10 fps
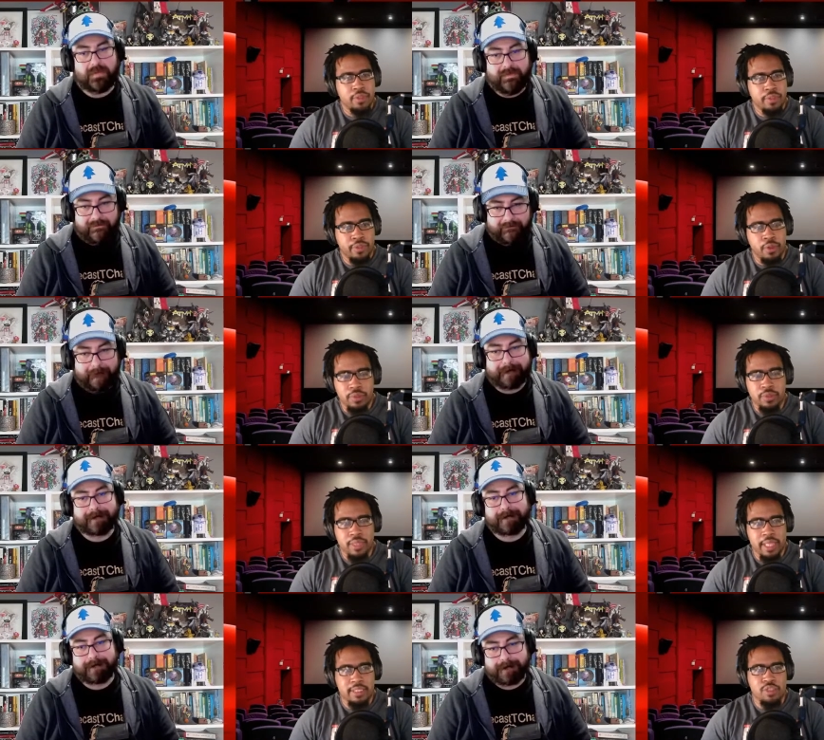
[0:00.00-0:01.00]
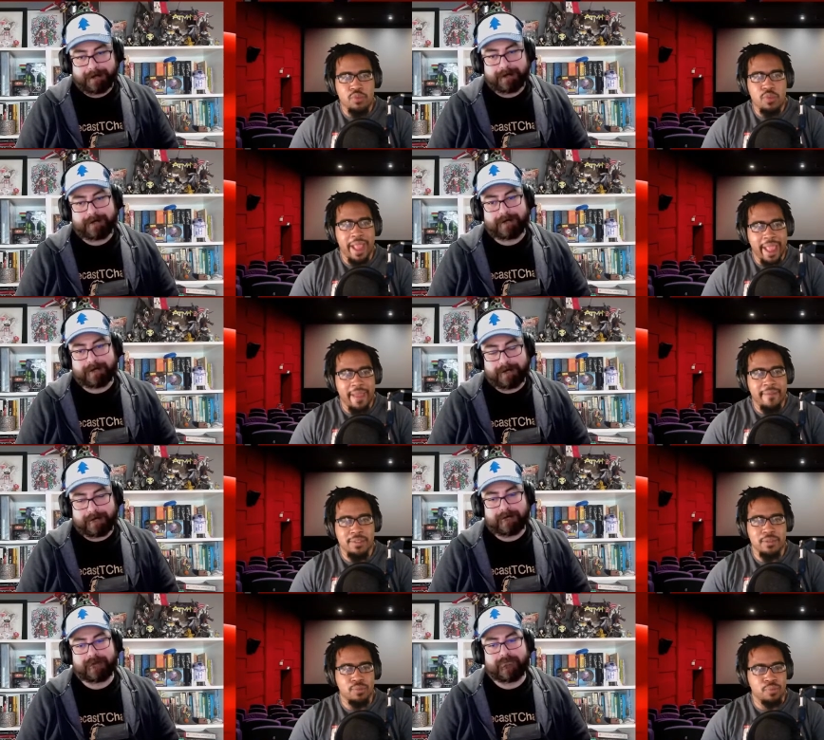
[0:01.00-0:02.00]
Speaker 1: those are things that you have
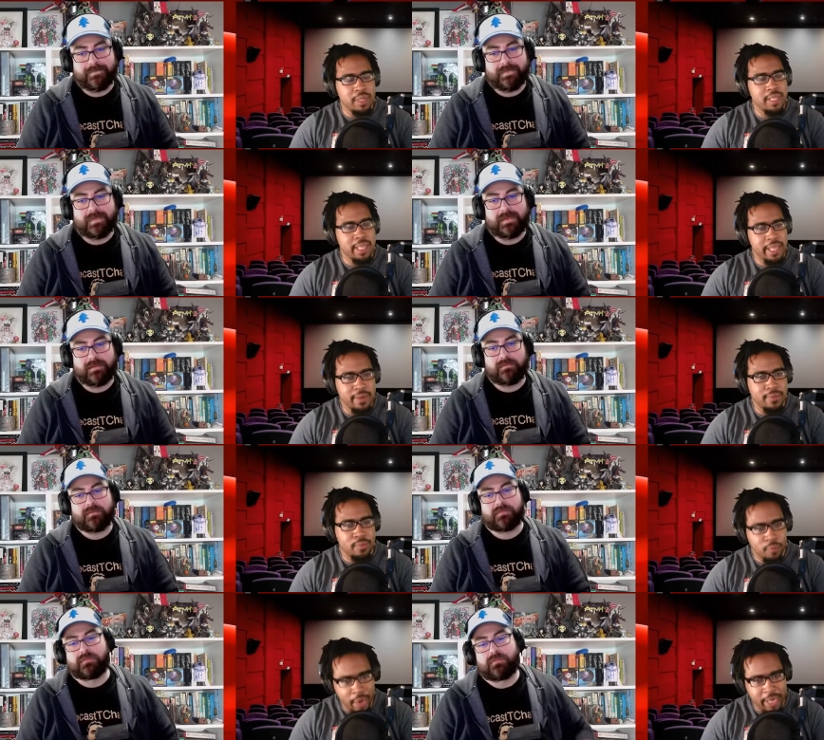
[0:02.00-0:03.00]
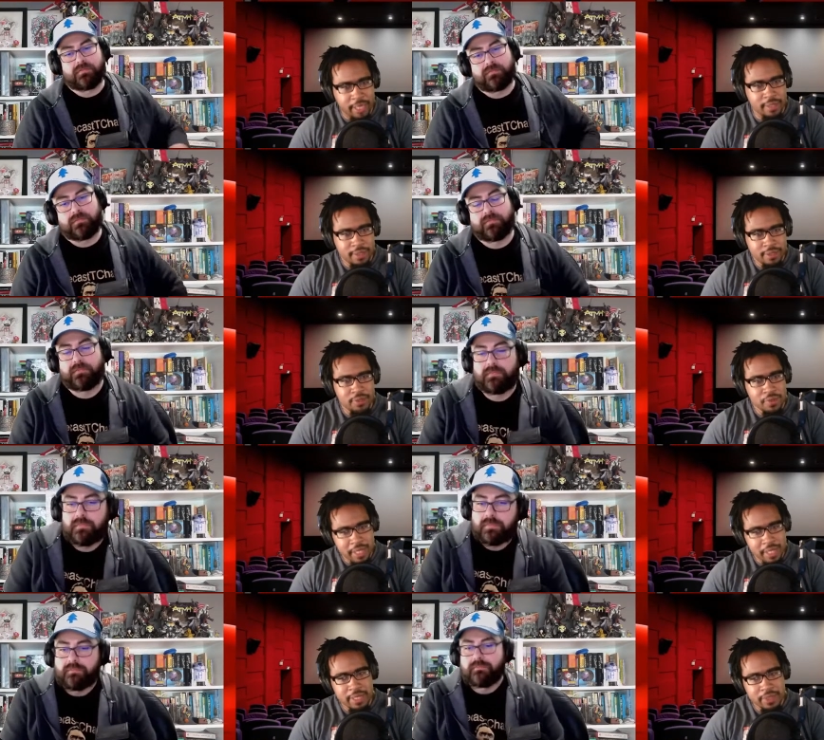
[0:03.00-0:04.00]
to really hit right. You
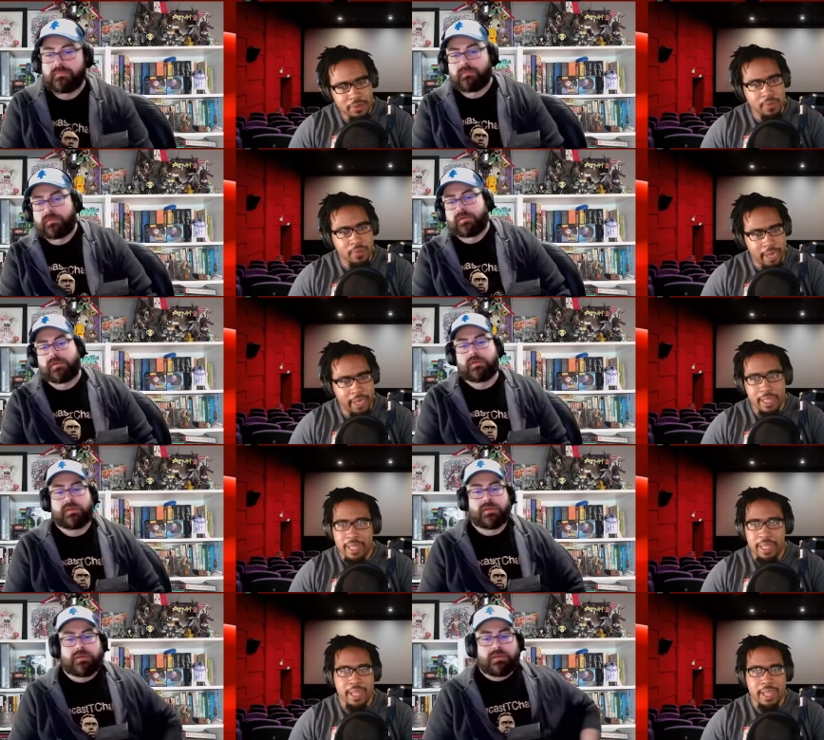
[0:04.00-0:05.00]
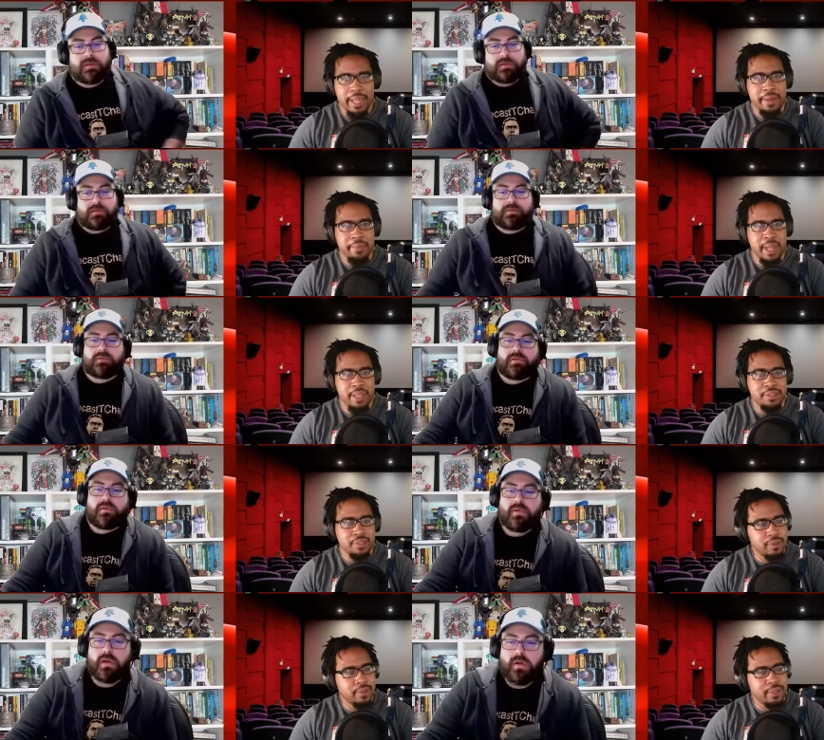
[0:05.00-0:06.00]
need to do it right. And I'm not
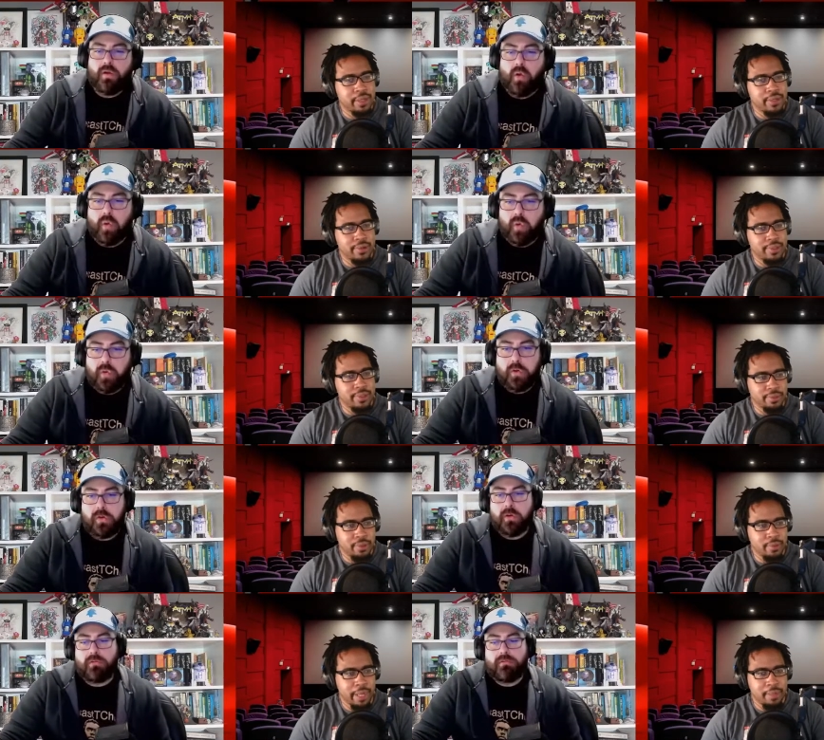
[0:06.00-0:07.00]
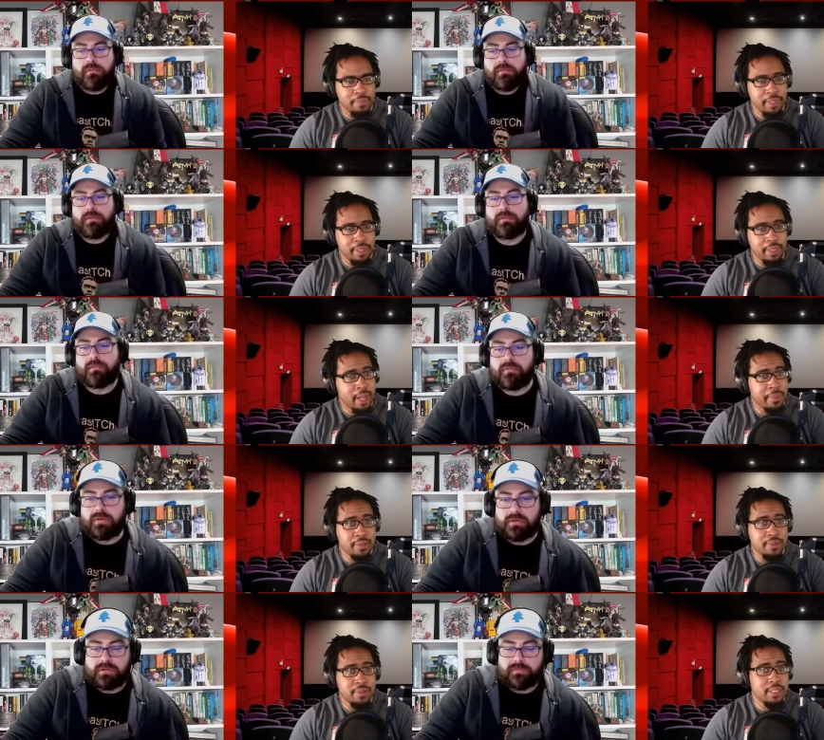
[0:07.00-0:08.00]
sure they're going to do it right, but I'm
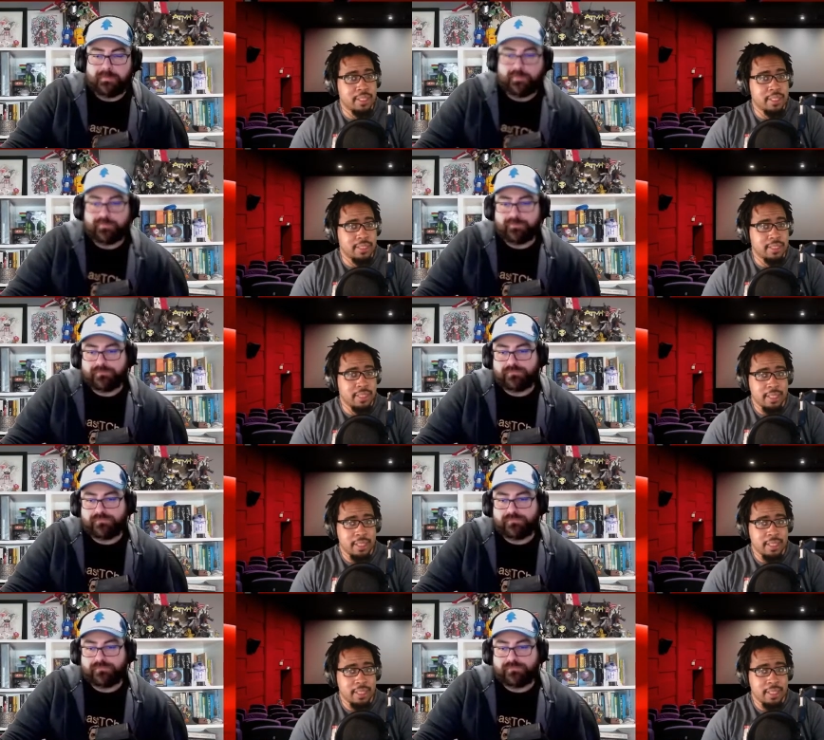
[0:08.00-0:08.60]
interested to see.